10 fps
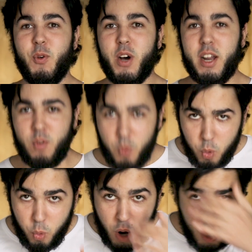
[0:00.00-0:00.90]

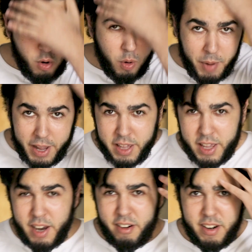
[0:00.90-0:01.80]
one. Whoa, my
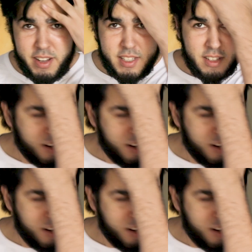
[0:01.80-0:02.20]
hair is